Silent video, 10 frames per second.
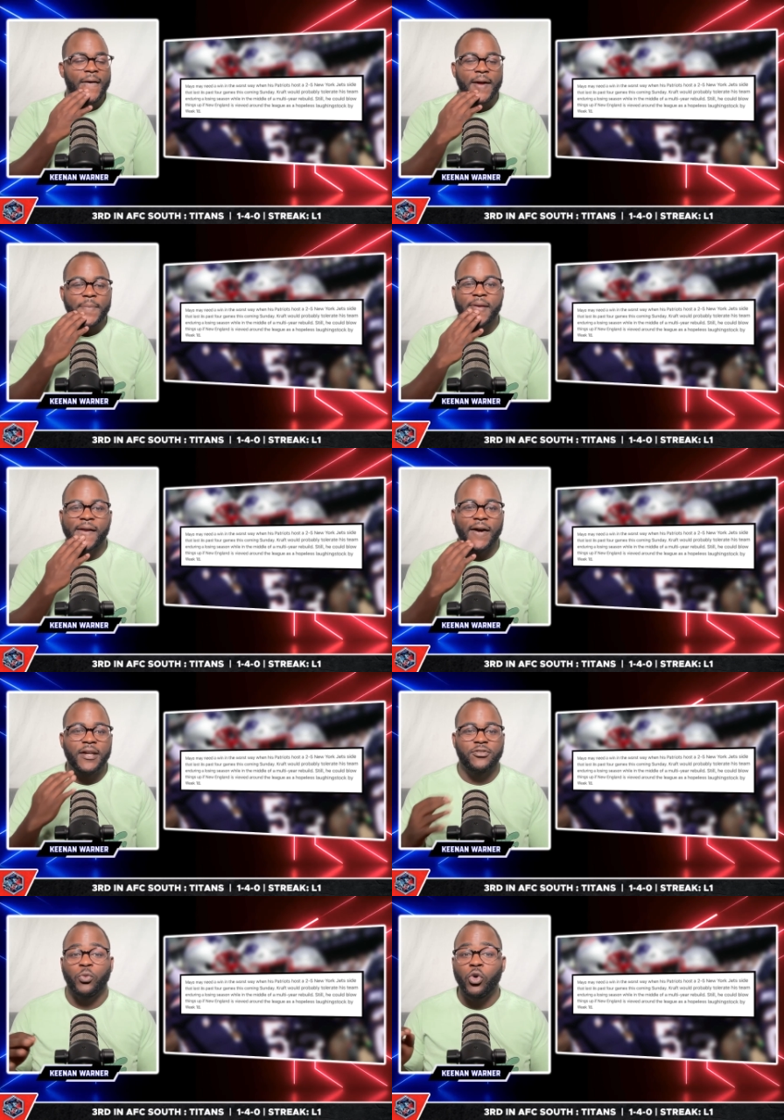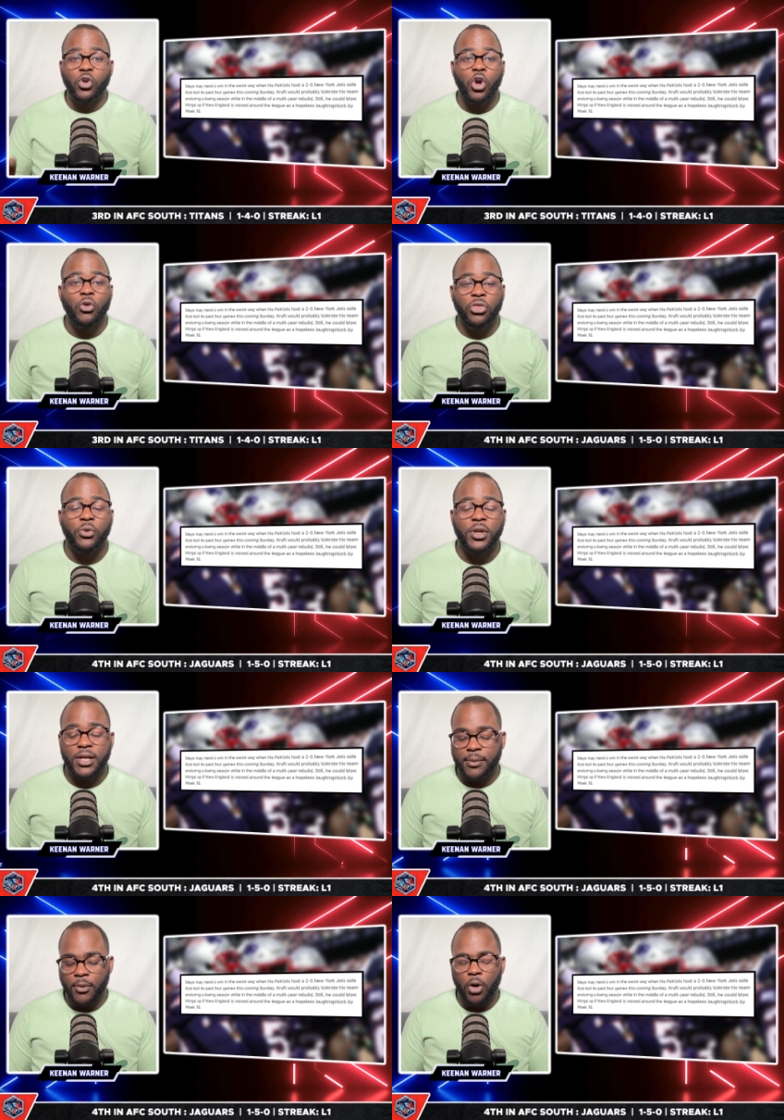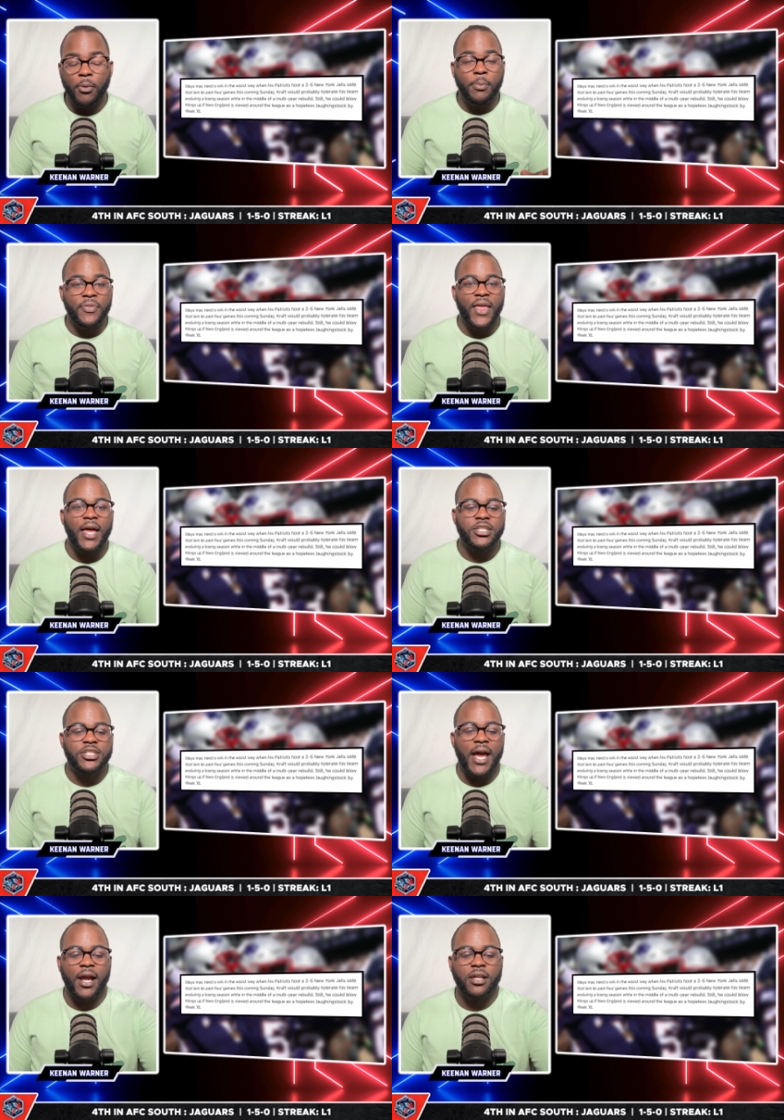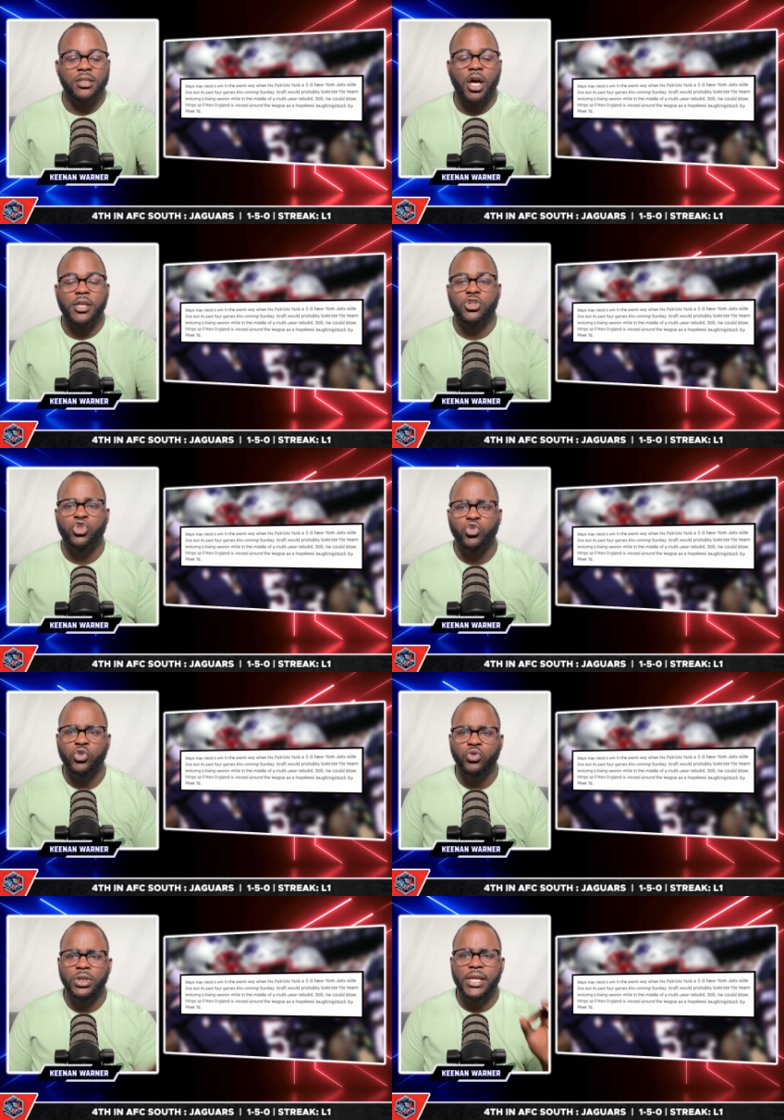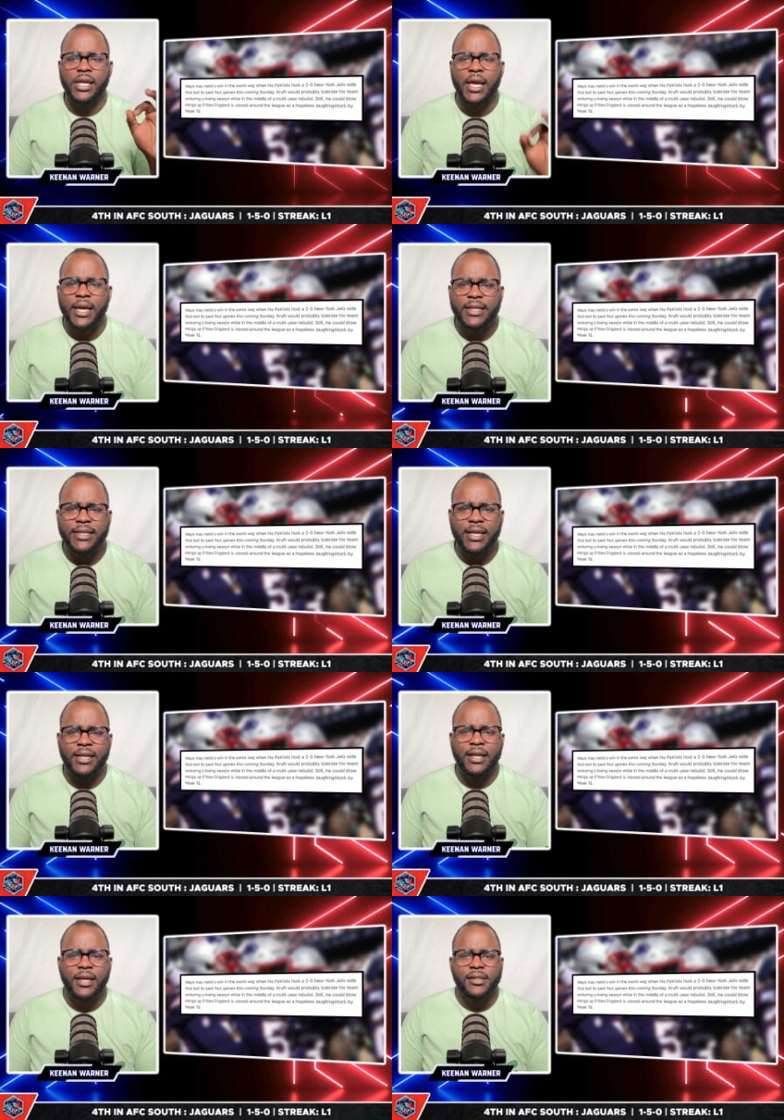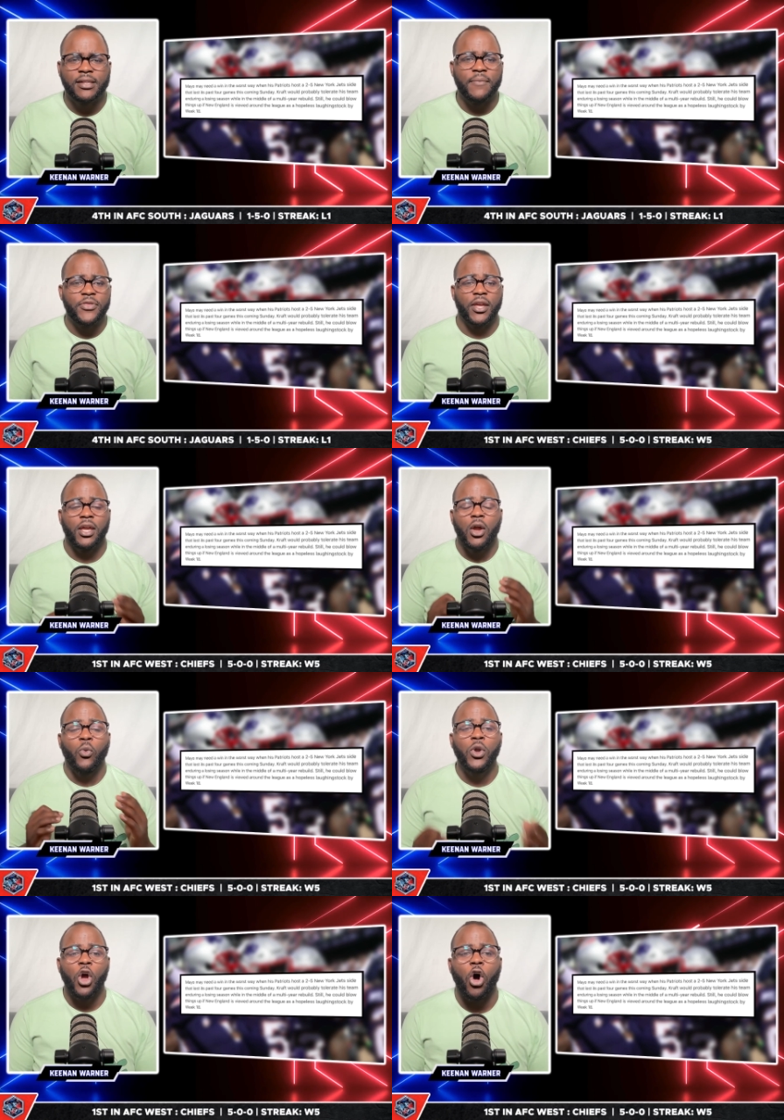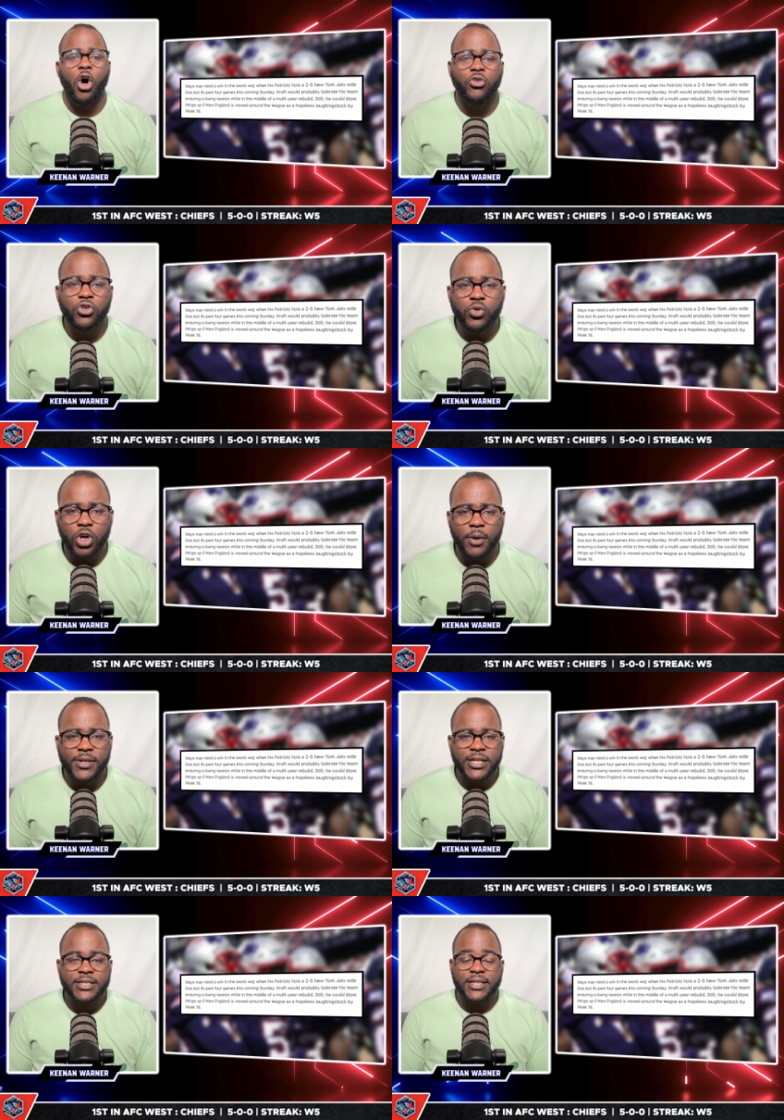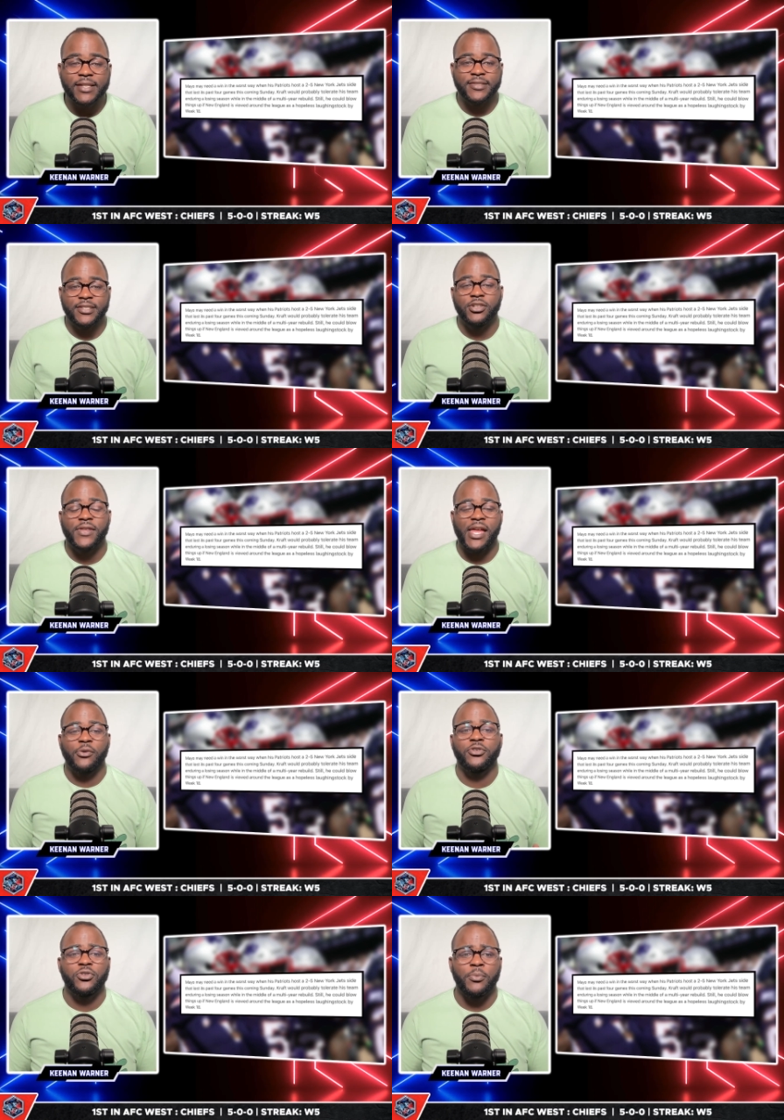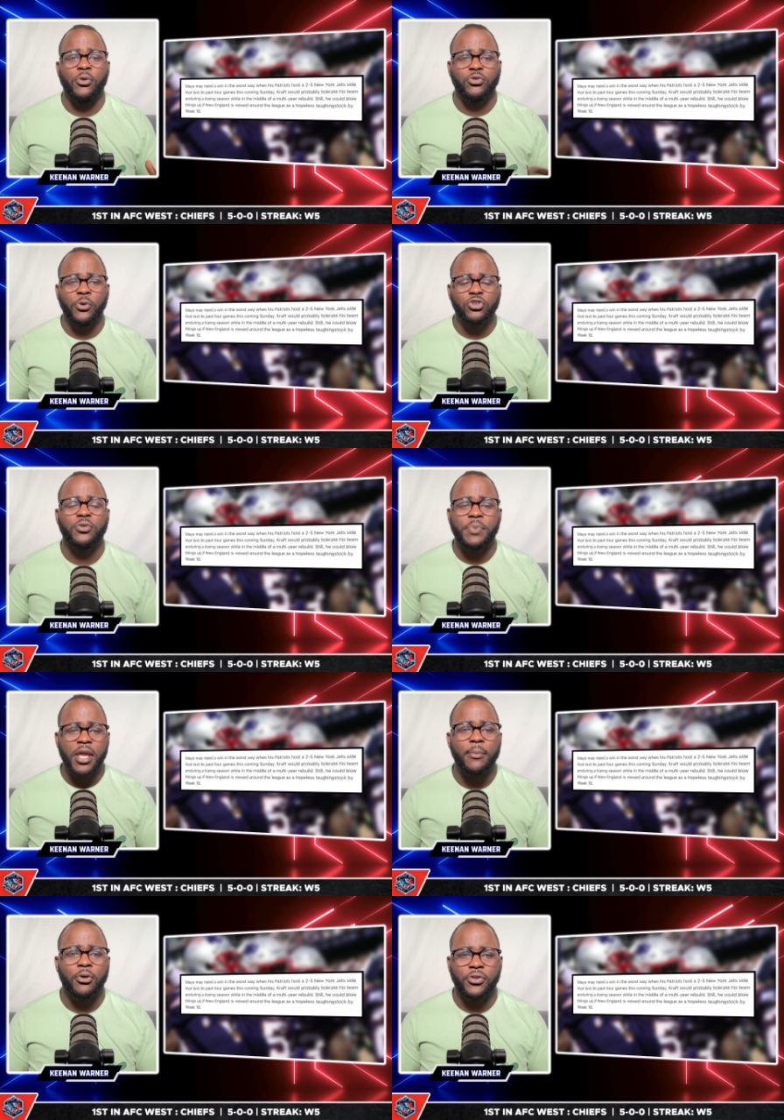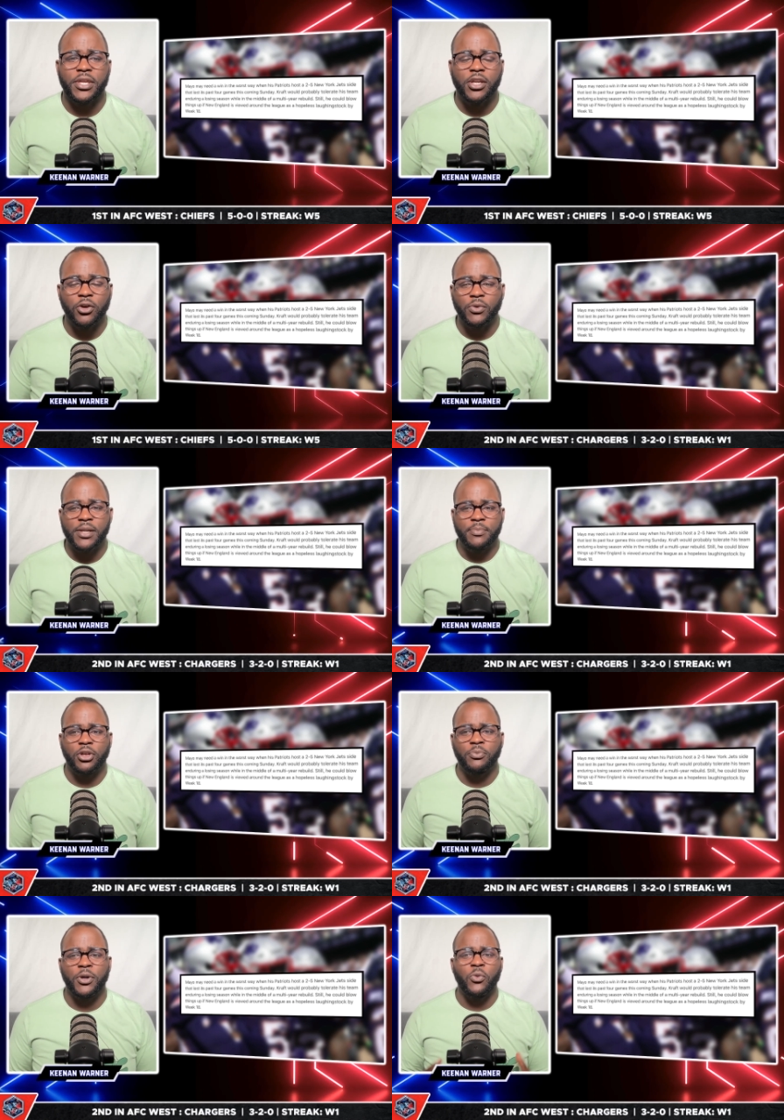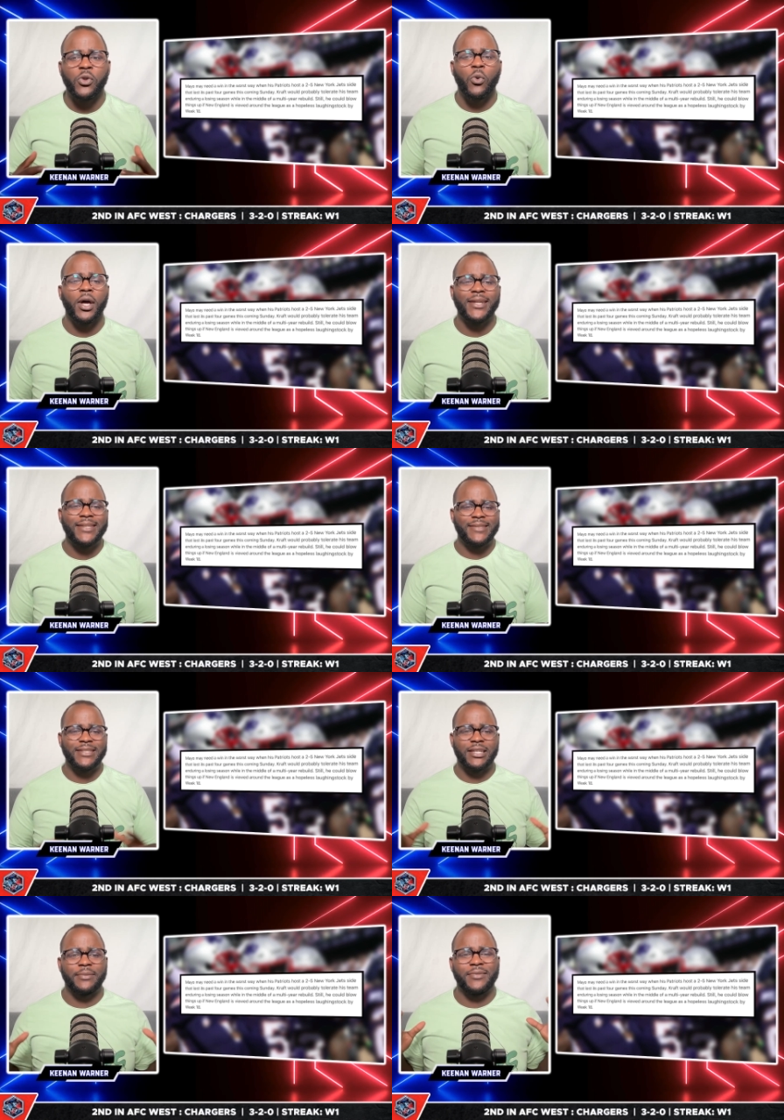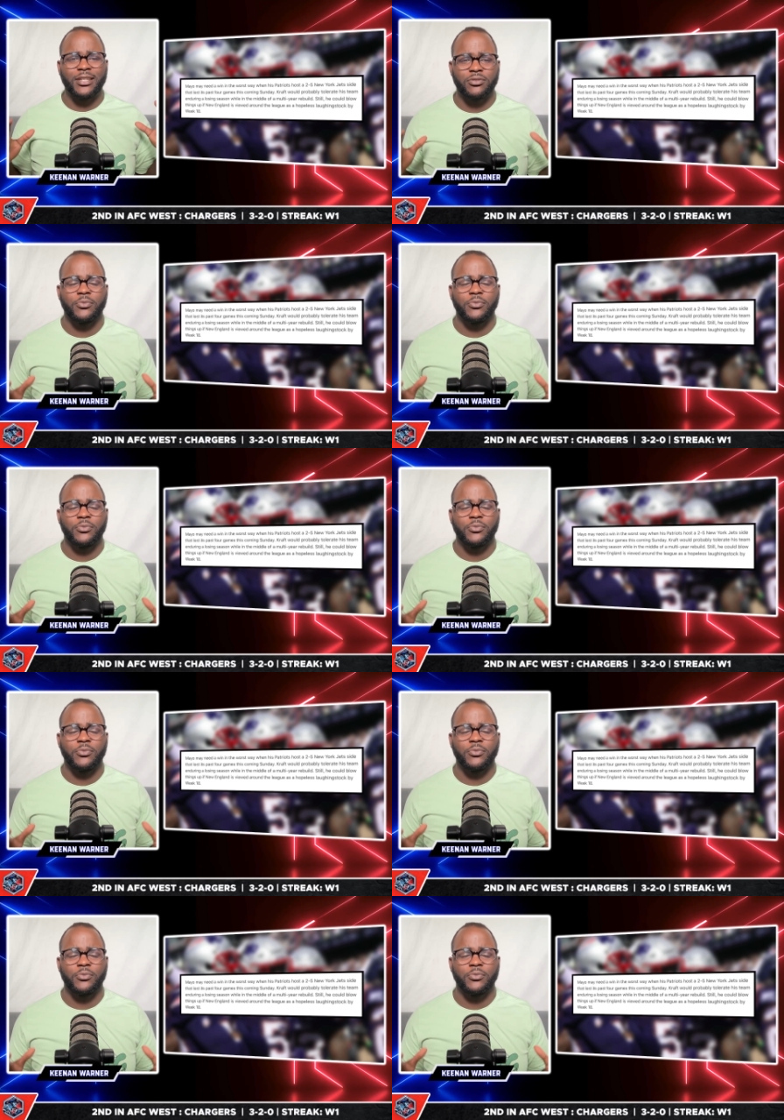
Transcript: because we'll go through it in a moment, but that Jags loss truly did something. We all knew coming into this year that it was supposed to be a multi-year rebuild, but we wanted to see some